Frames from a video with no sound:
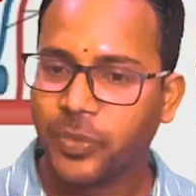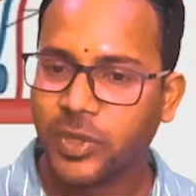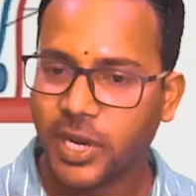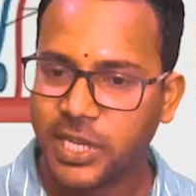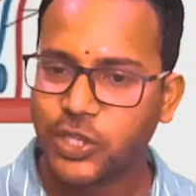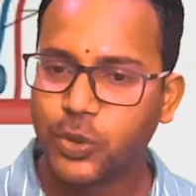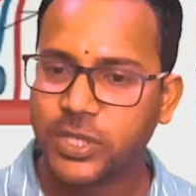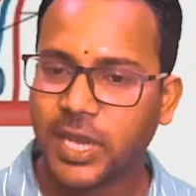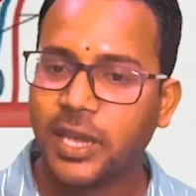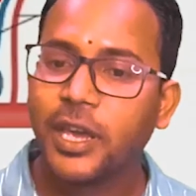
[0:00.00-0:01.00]
That is to
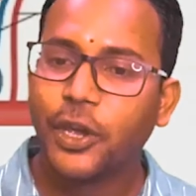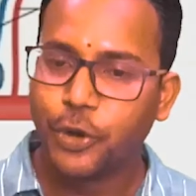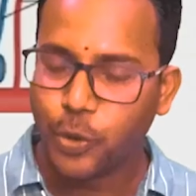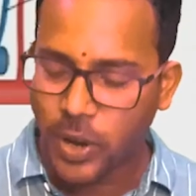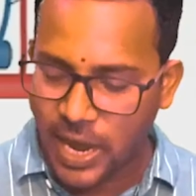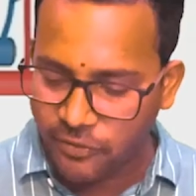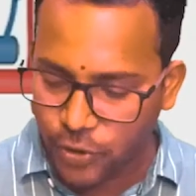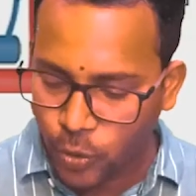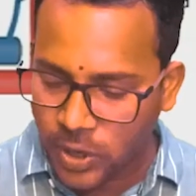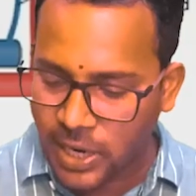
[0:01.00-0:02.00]
say, you have
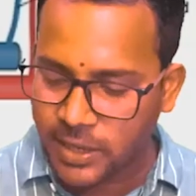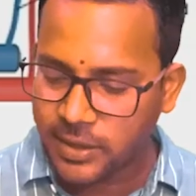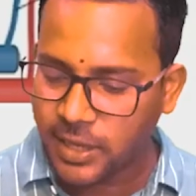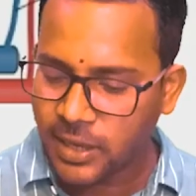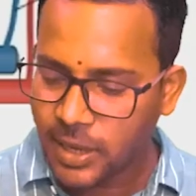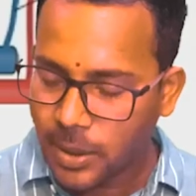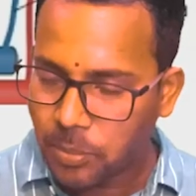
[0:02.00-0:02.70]
to cut the